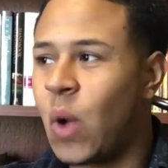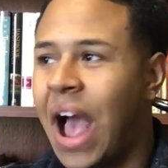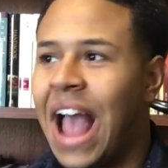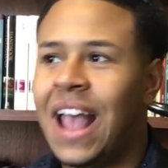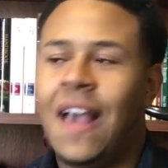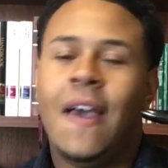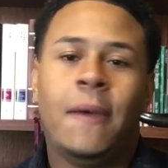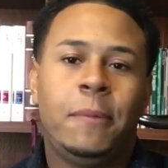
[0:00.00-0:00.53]
Why?
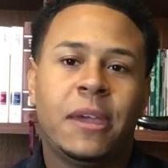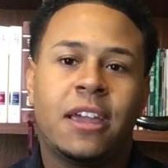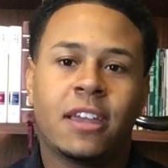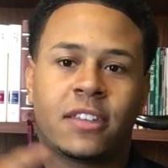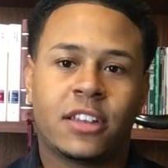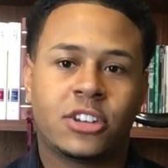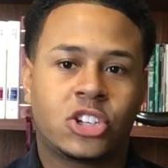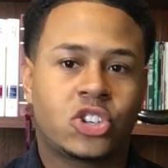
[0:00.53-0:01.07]

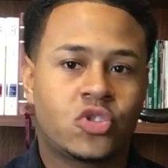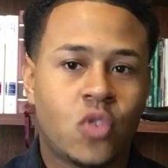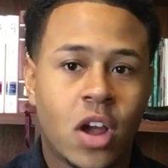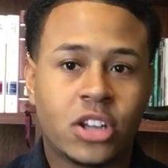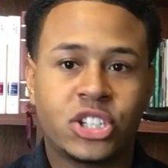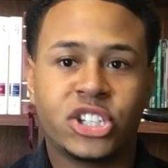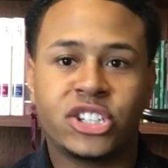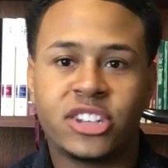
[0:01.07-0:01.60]
Because
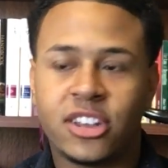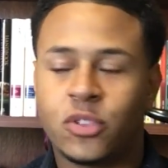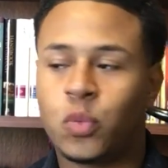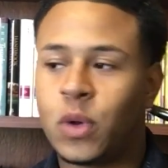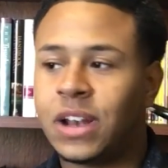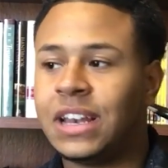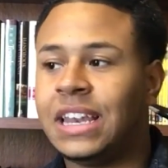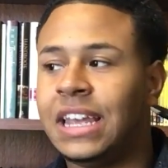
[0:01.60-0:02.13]
instructions is
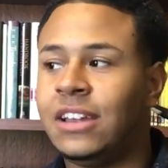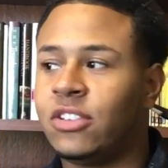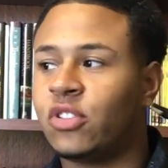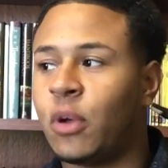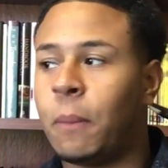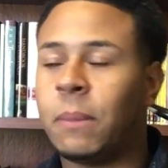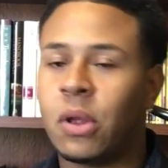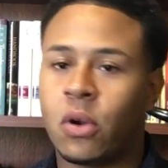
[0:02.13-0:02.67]
what leads
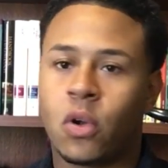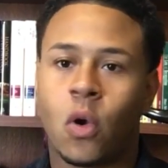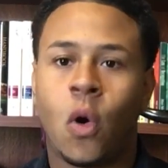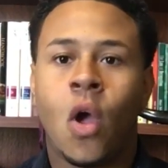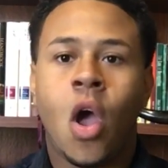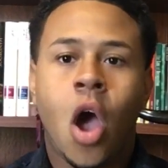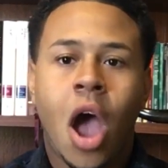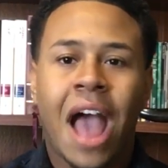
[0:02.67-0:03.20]
to a miracle.
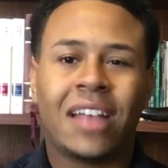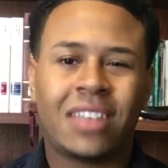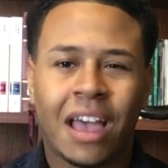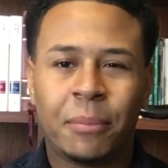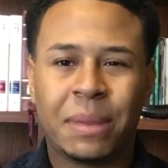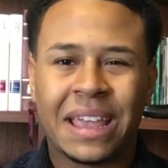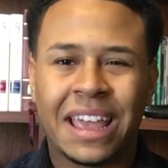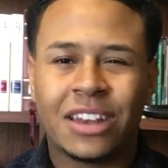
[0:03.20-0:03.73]
As I
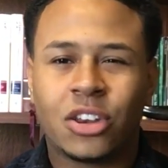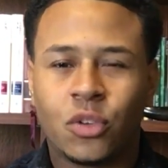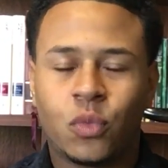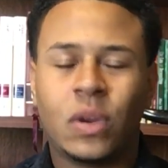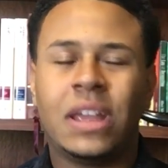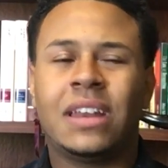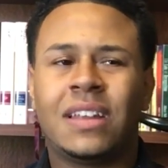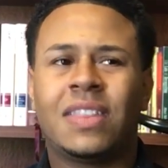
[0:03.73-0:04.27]
begin to
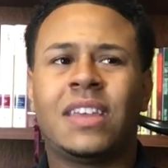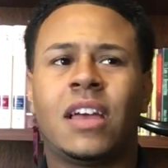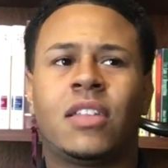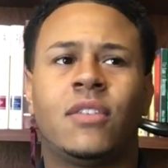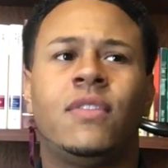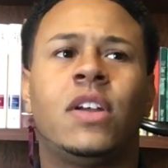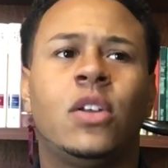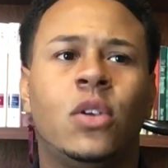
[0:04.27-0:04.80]
read in the
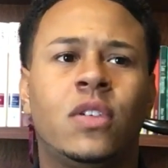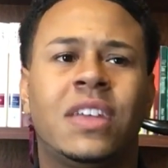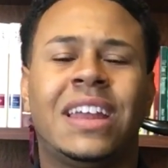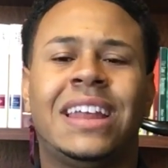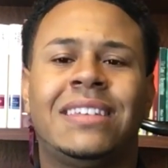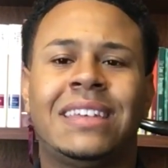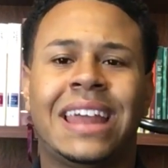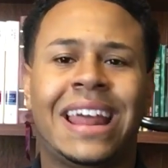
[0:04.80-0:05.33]
other video,
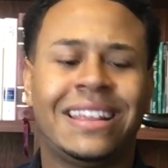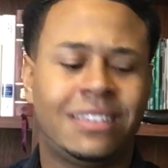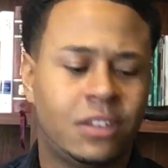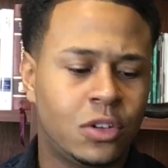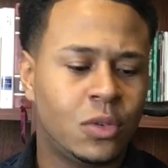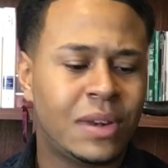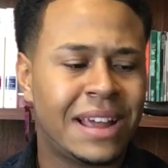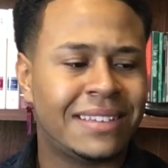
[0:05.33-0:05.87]
they said, as
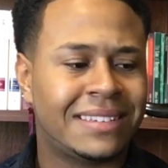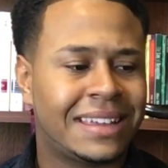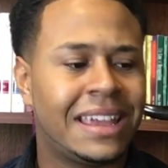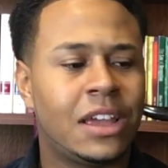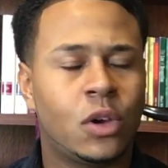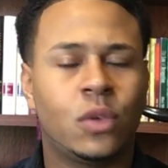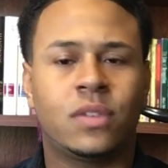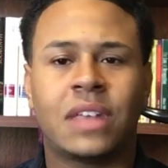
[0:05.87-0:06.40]
soon as
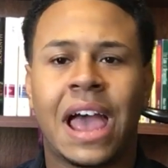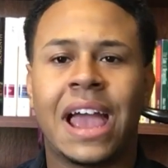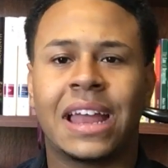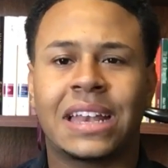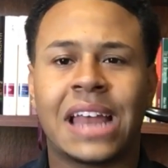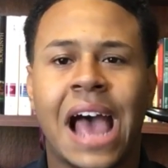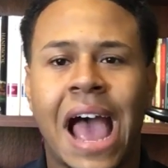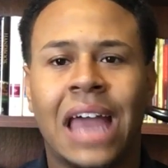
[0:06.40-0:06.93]
King Uzziah
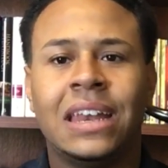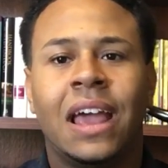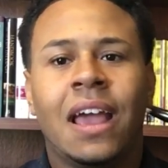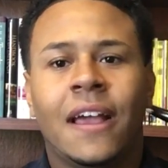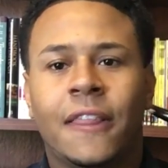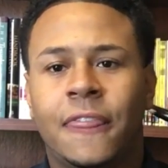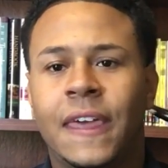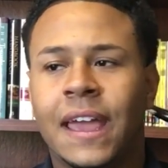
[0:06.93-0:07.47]
died,
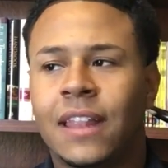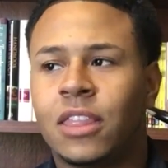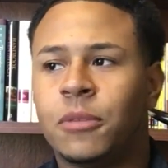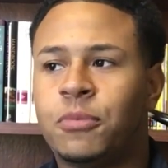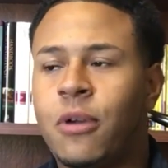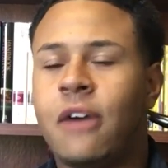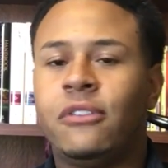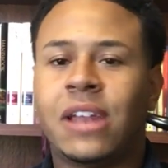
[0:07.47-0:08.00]
then the
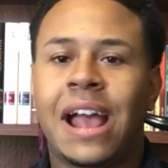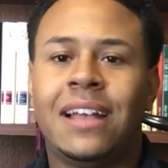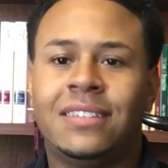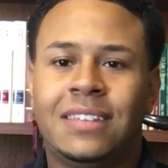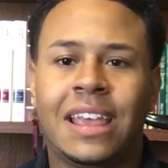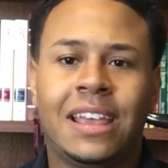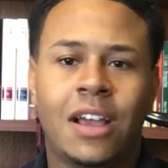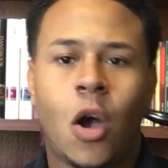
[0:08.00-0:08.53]
prophet
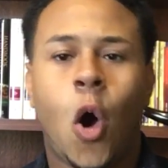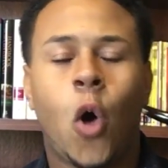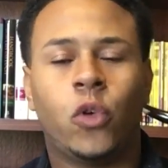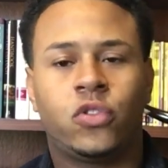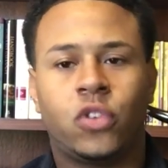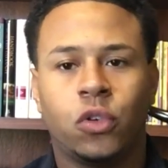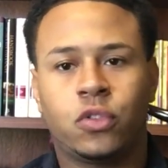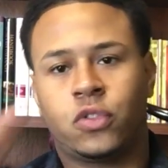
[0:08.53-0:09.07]
Isaiah
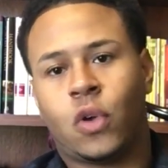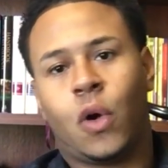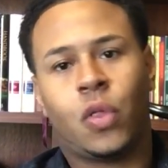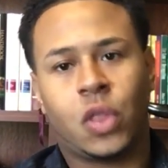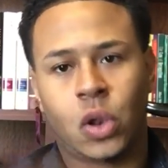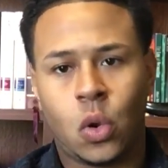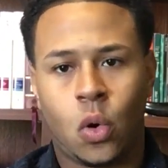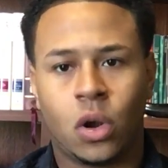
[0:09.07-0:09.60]
also saw
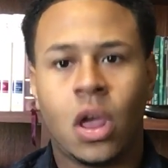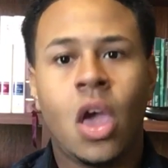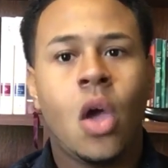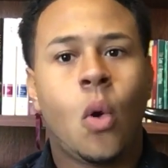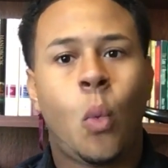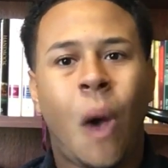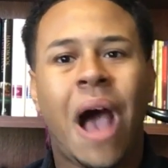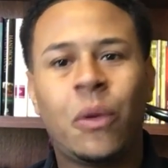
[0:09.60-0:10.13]
the Lord.
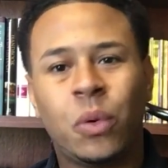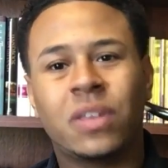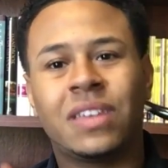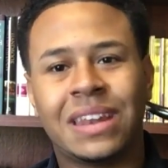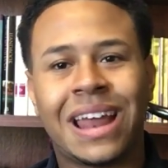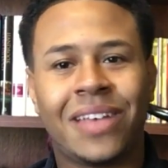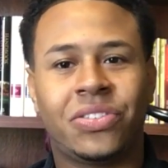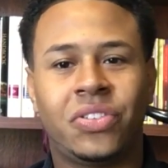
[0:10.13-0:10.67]
Why was he
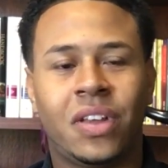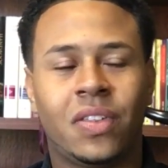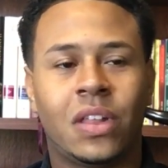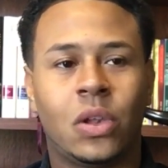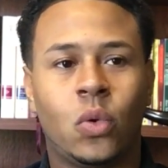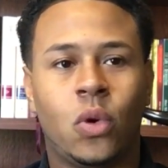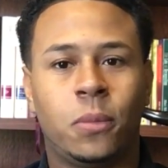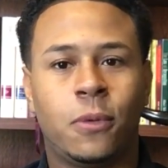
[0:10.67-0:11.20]
not seeing the
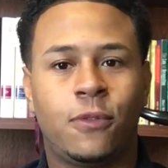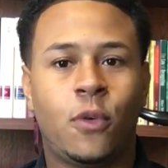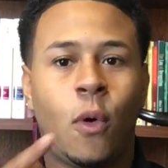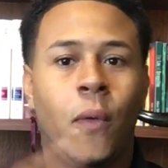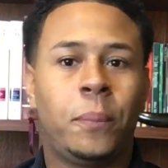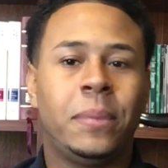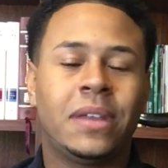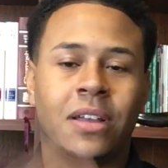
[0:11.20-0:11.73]
Lord
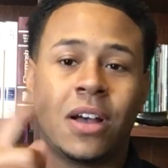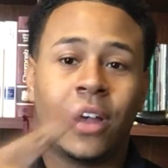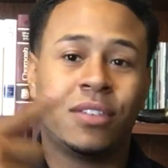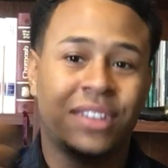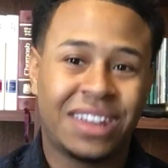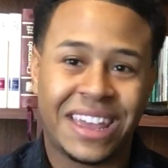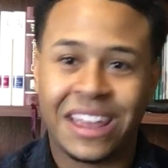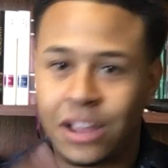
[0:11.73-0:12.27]
before? Because
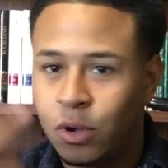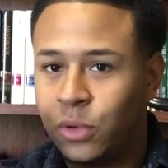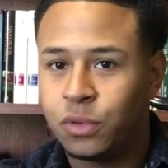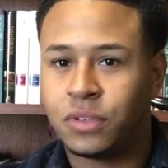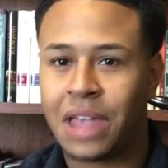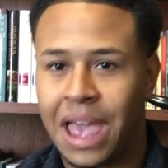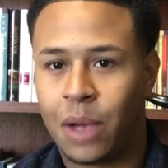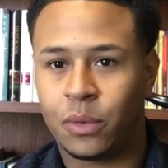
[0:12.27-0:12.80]
King
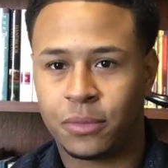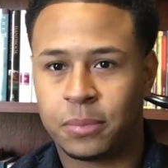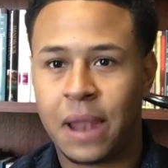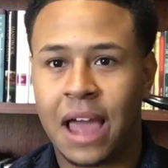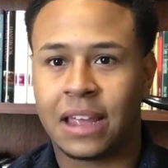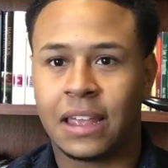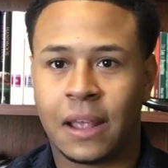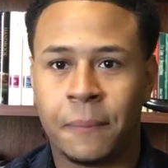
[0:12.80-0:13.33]
Uzziah was
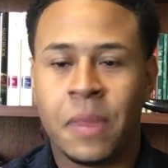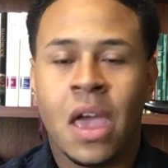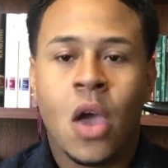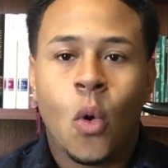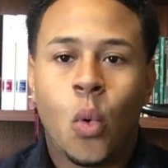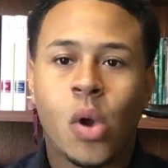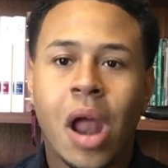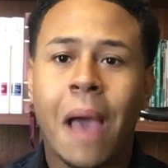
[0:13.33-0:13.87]
blocking him.
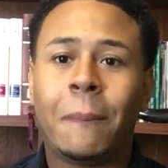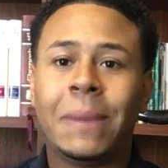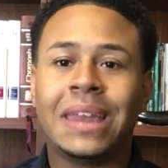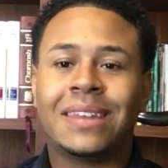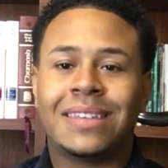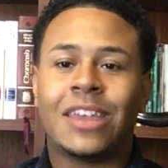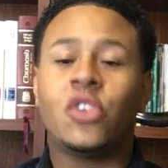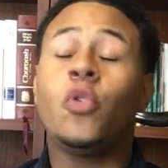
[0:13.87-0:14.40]
What I mean
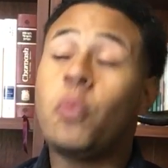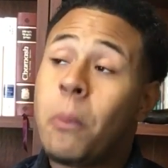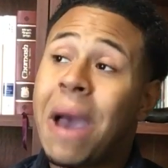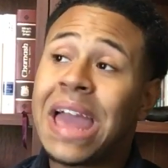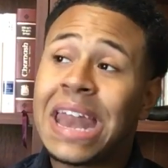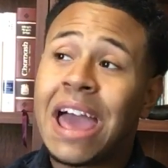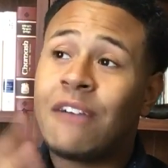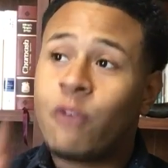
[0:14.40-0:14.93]
is that you
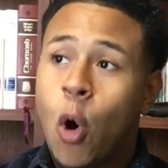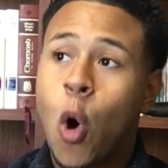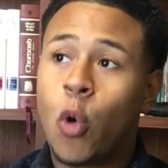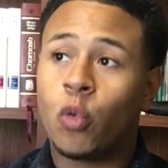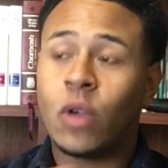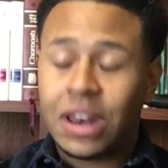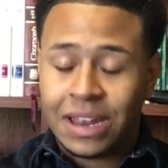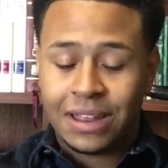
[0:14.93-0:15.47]
might have
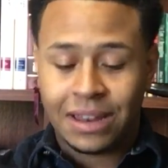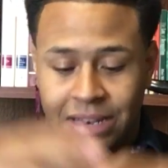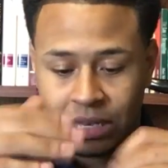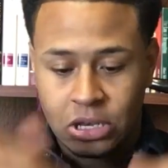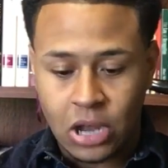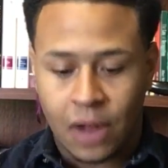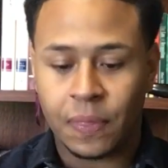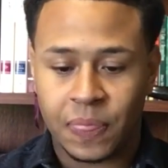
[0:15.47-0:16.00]
already
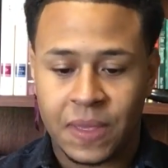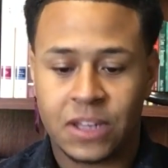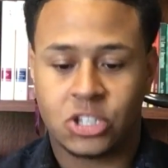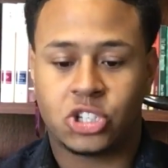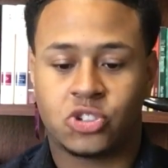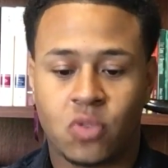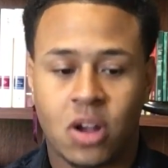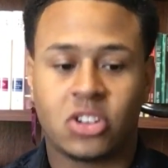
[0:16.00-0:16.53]
done the
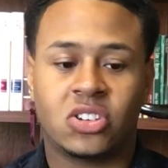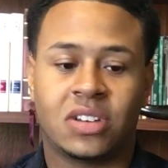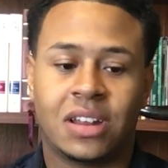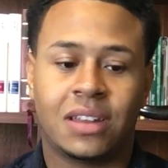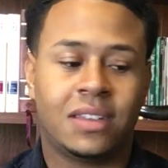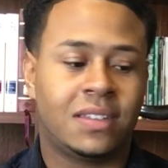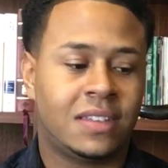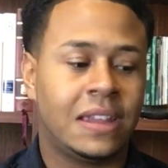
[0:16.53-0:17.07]
instruction,
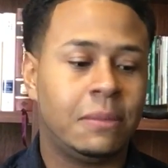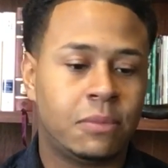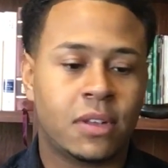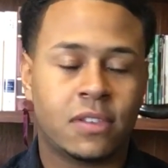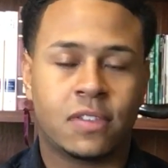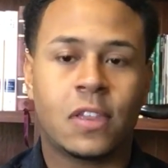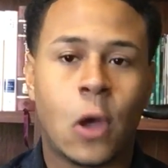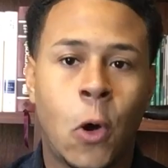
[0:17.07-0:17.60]
and it seems
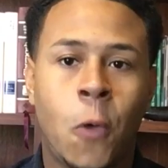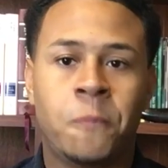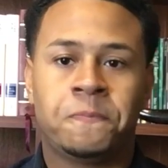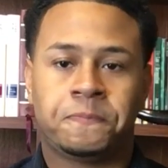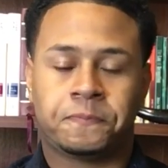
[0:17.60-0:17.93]
as though